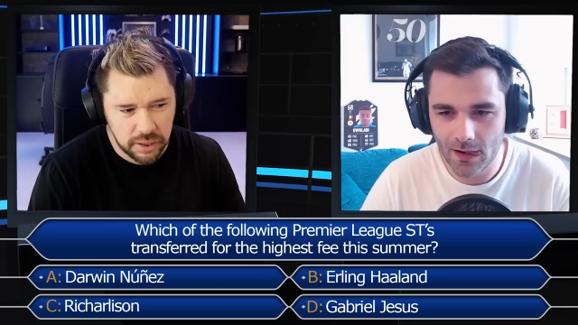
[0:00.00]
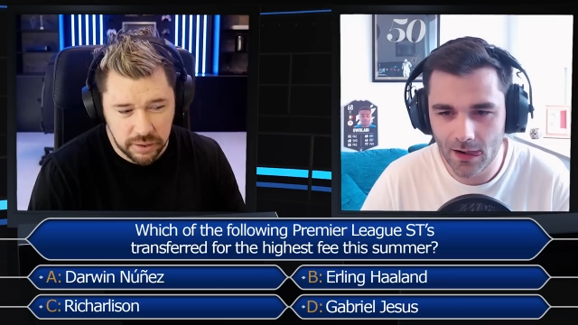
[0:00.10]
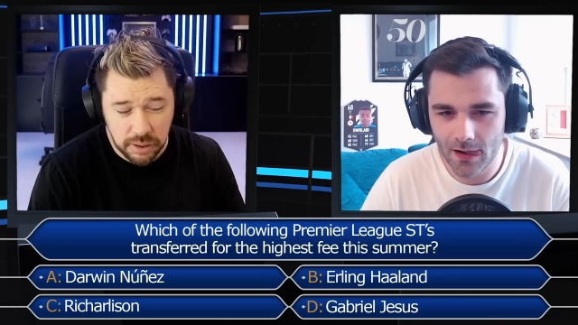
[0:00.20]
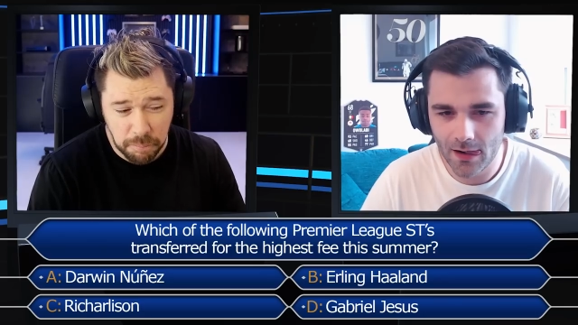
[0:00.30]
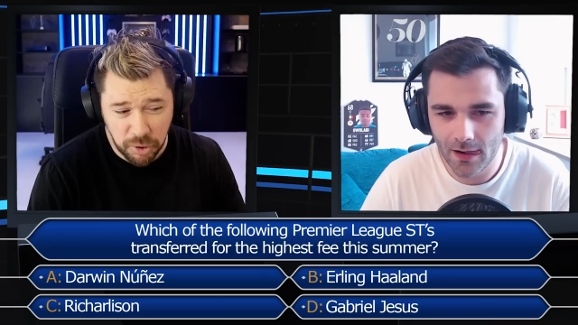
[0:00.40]

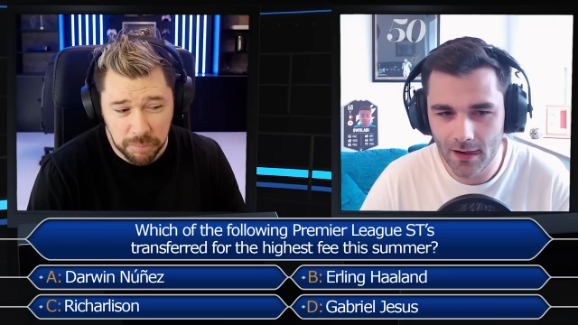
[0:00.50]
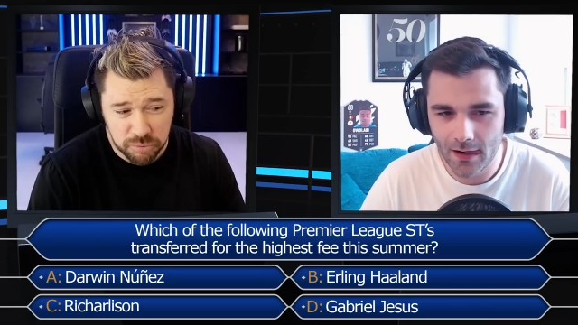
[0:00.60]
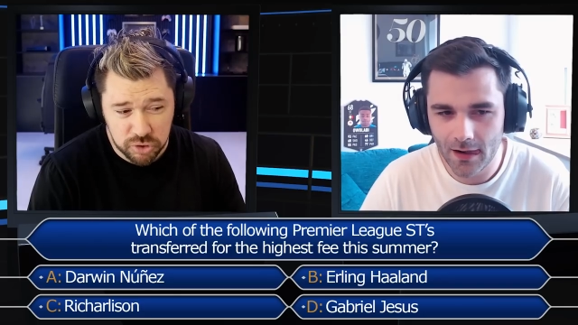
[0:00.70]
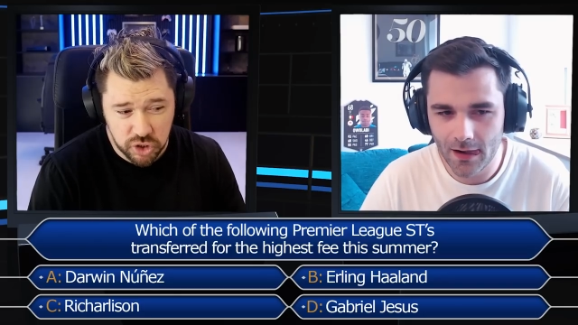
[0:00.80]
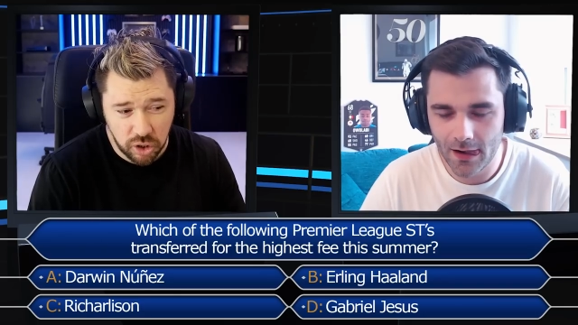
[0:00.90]
Speaker 1: then it might be
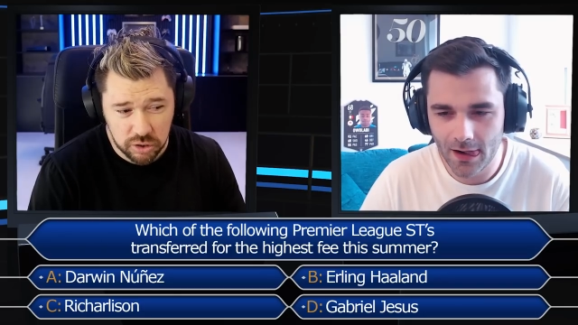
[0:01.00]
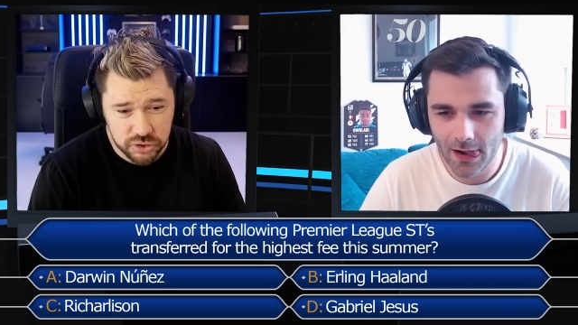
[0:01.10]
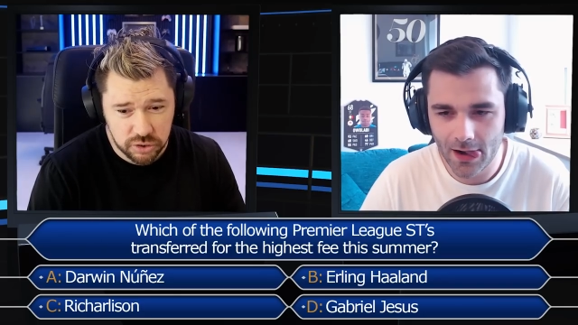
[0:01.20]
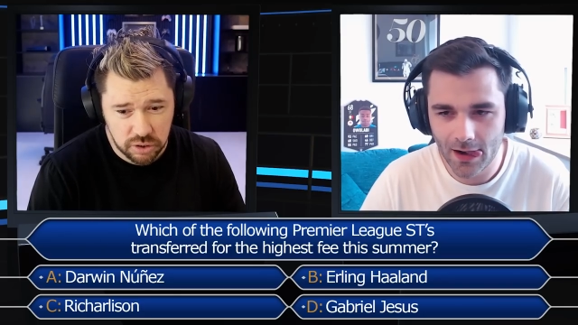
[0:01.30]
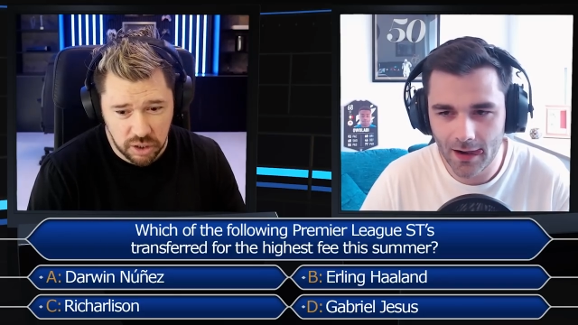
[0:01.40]

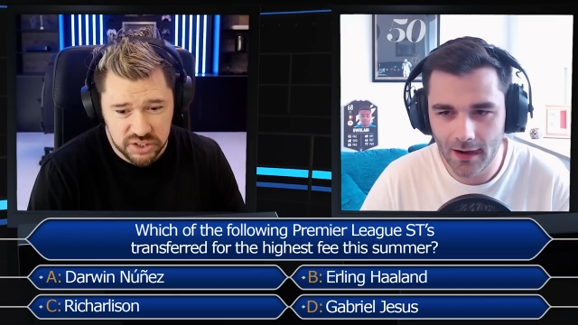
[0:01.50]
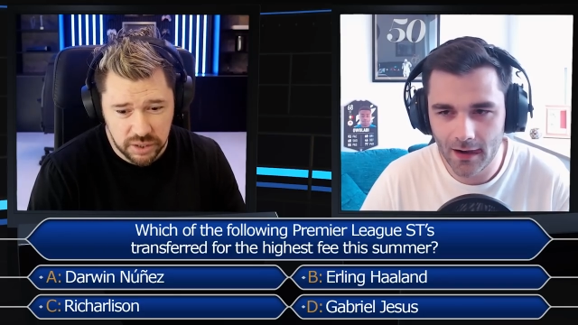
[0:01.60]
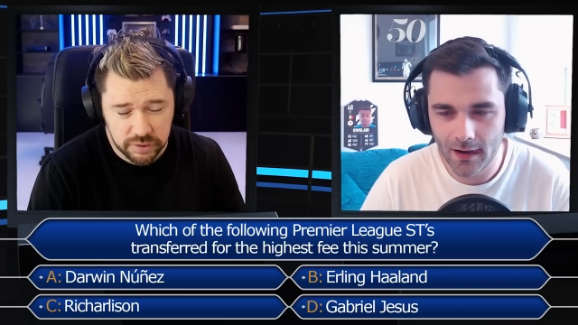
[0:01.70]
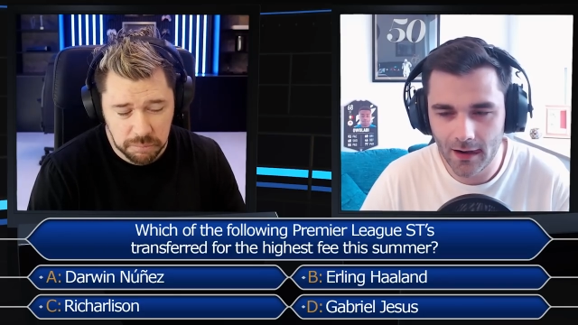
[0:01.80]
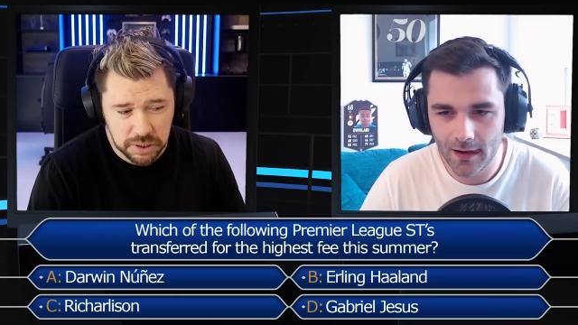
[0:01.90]
Richarlison at like
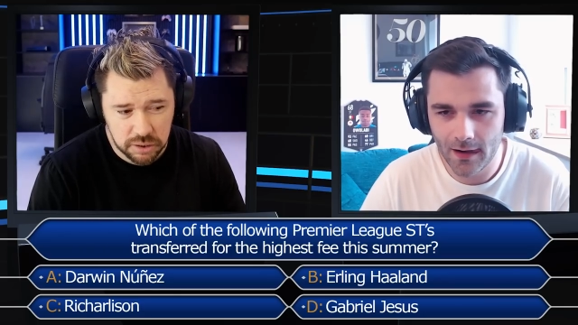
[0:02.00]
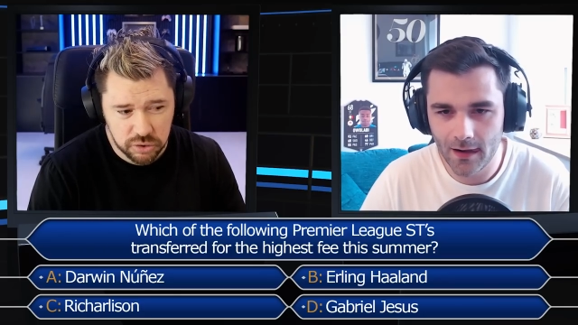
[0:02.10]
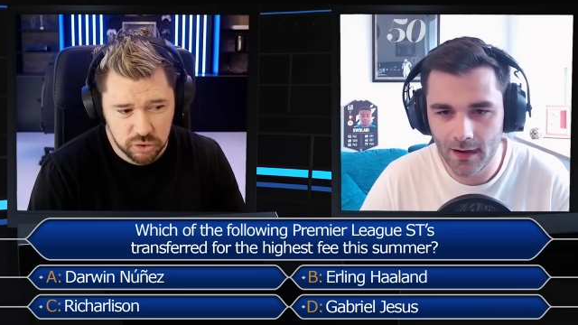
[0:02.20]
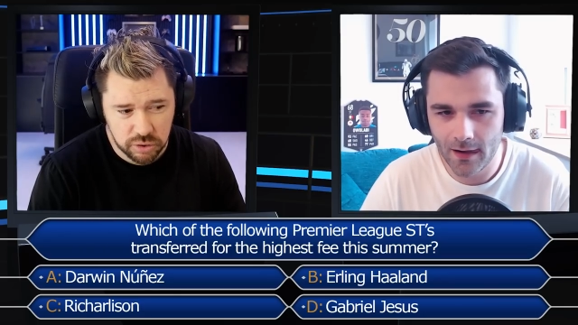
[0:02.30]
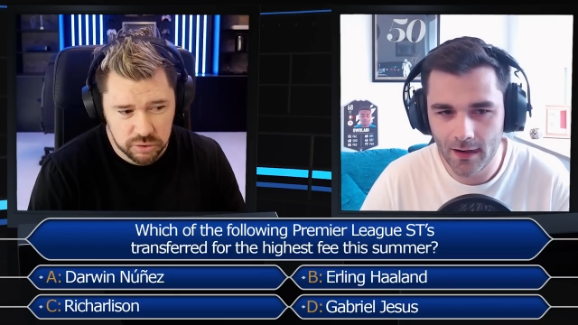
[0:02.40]
70 million
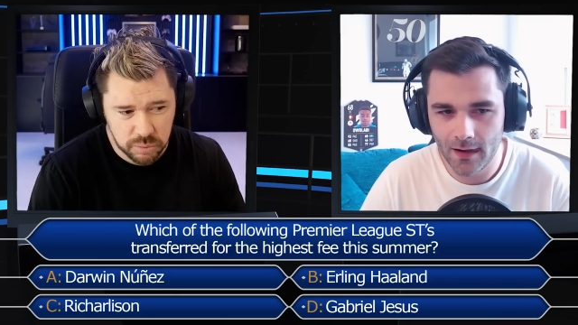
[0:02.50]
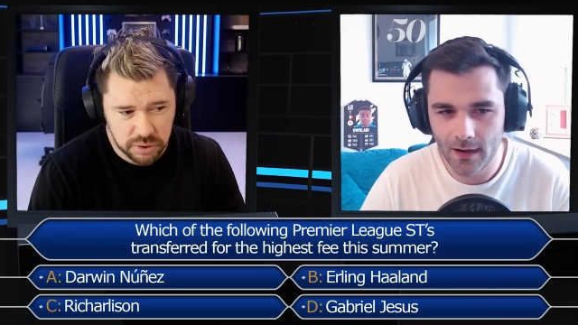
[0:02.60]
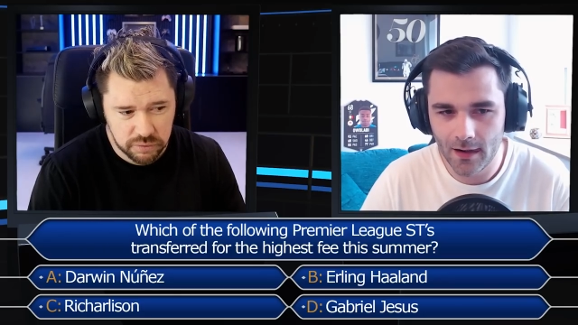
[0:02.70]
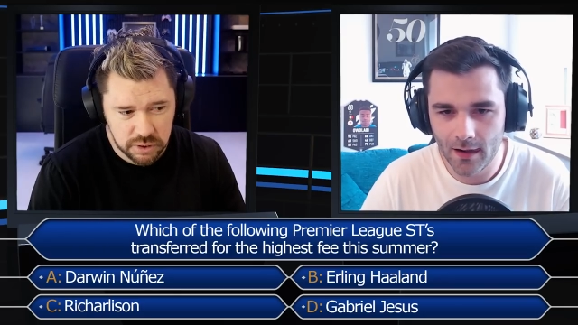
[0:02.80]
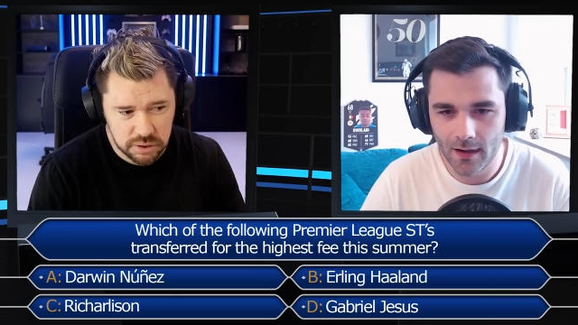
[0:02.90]
euros or
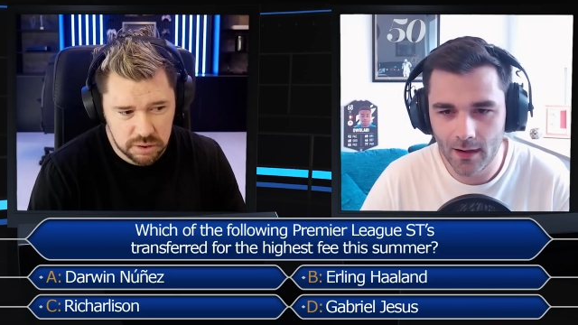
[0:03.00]
whatever it is.